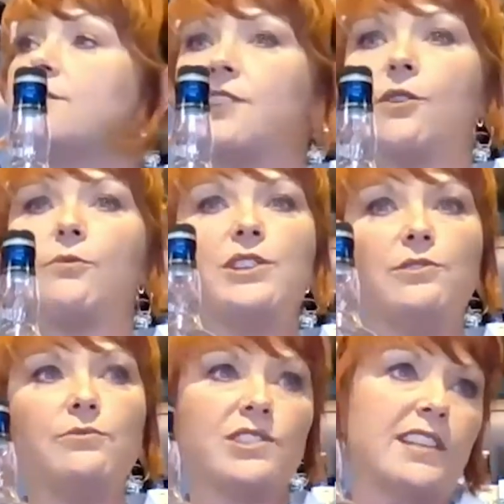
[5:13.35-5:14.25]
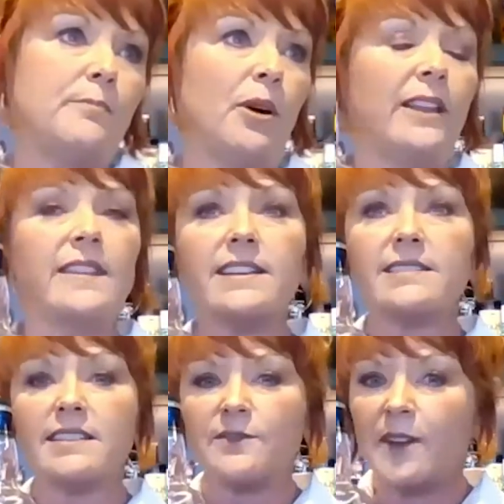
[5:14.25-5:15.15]
So when you sip on
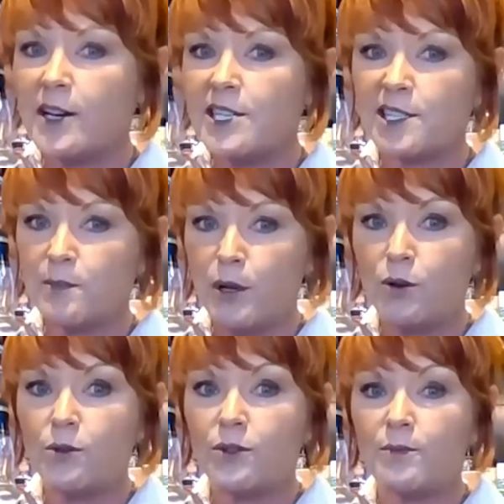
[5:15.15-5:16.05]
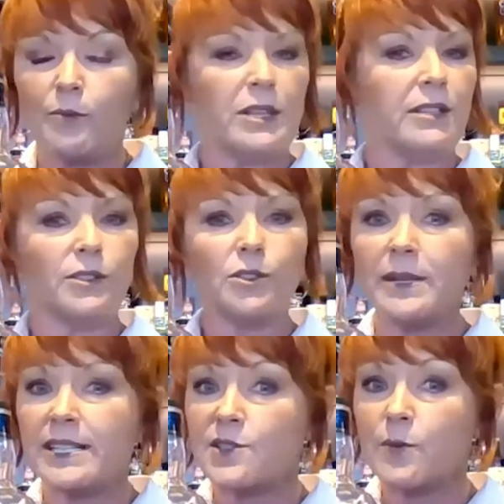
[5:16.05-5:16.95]
this, it's very smooth with a little
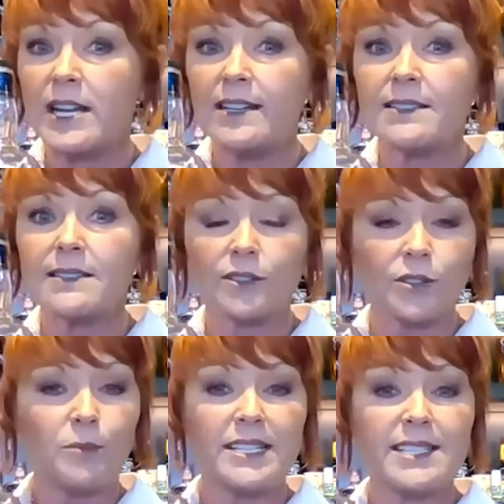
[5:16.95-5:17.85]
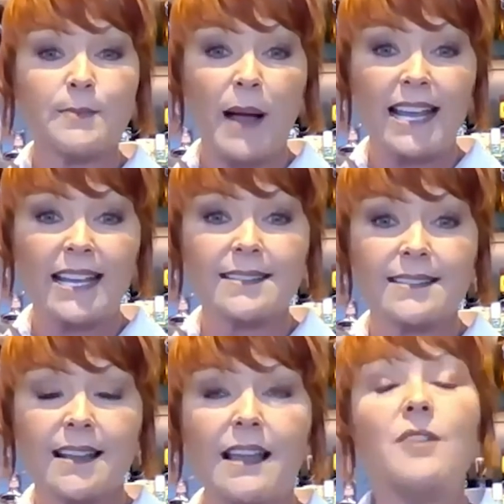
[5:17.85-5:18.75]
bit of sweetness, a little bit of
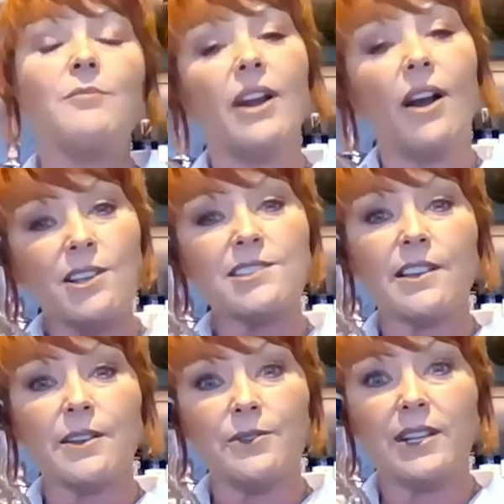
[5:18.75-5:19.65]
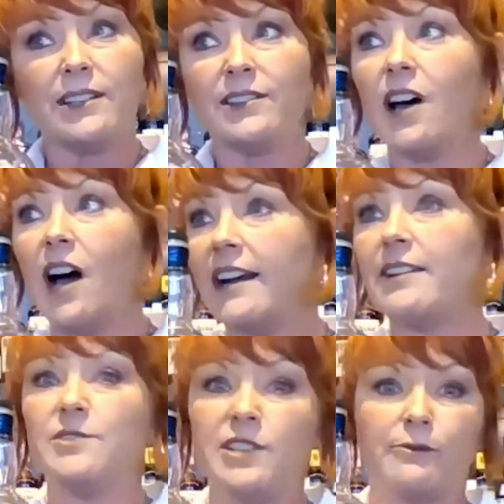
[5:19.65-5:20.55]
spice, but also you get a
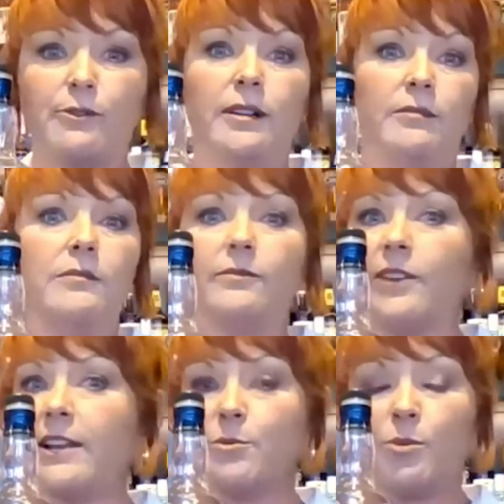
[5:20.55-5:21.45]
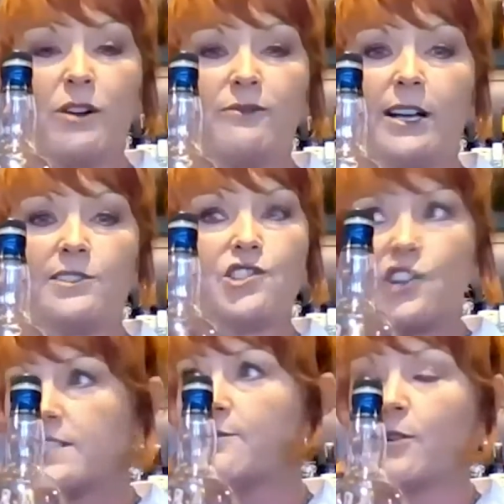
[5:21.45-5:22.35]
lot of different flavor profiles
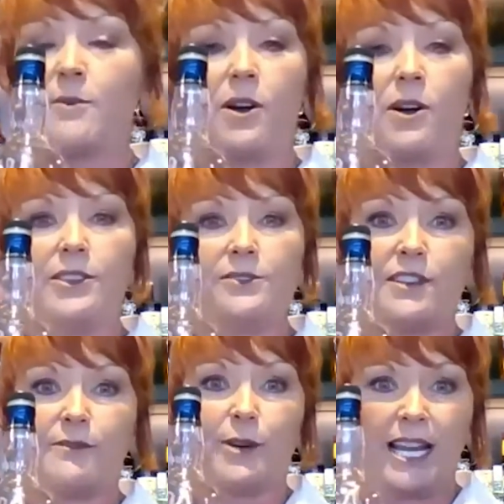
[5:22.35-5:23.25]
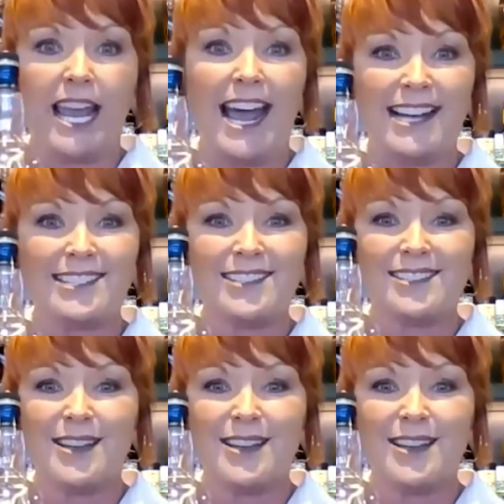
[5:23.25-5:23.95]
just from all those different casks.